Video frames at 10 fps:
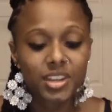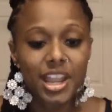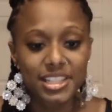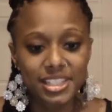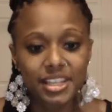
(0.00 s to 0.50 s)

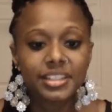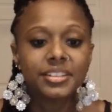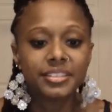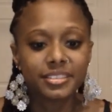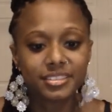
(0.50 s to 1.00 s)
I said,
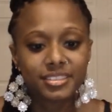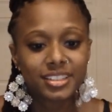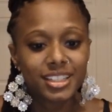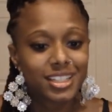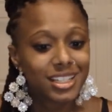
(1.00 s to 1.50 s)

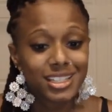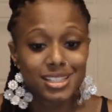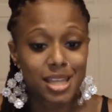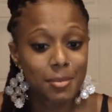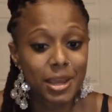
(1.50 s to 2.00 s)

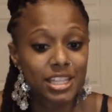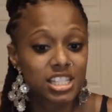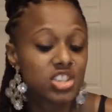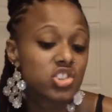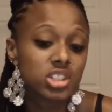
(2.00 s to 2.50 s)
it's not my
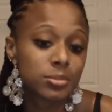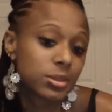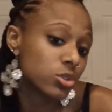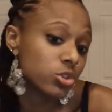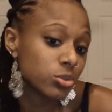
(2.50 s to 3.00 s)
intention to
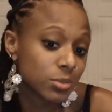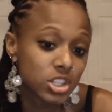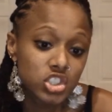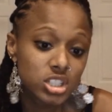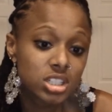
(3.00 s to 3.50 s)
be who you
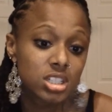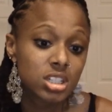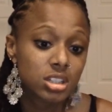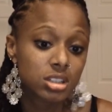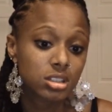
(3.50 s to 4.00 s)
mentioned.
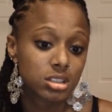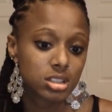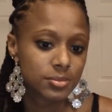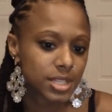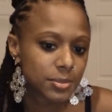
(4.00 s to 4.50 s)

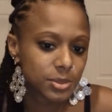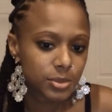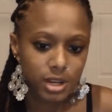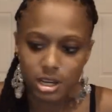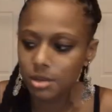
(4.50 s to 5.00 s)
Sometimes
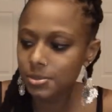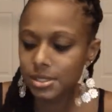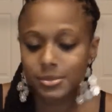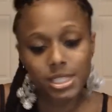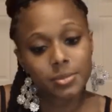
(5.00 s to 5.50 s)
we're up,
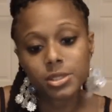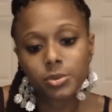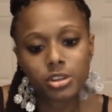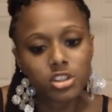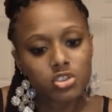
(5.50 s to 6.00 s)
sometimes
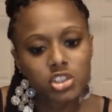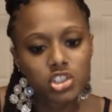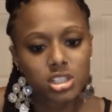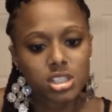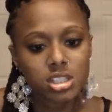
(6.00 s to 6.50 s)
we're in the
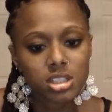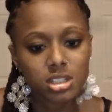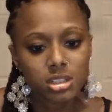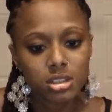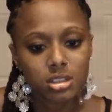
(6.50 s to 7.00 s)
trenches.
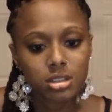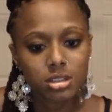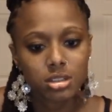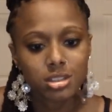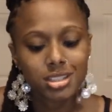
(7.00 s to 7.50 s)

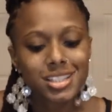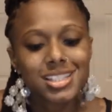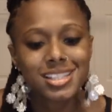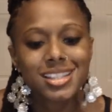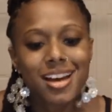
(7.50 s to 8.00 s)

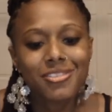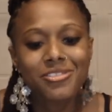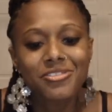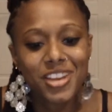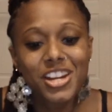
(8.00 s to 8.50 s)
It's not
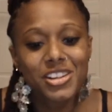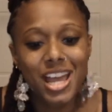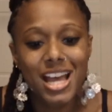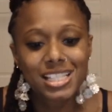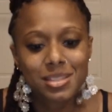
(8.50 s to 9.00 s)
fair
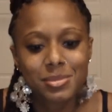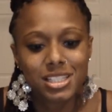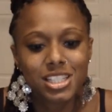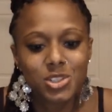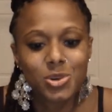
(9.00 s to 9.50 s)
to ask me
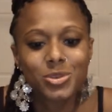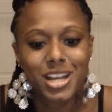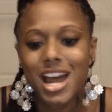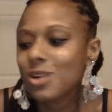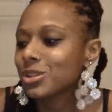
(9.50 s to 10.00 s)
to know
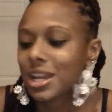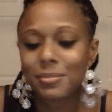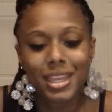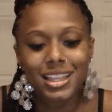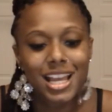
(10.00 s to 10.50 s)
now what I
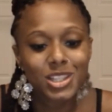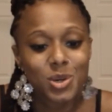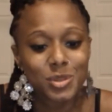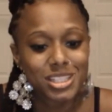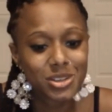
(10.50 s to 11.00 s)
may not
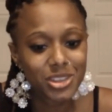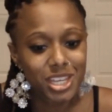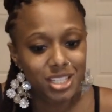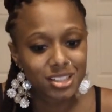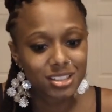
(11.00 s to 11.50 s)
know until
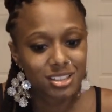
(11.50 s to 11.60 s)
then.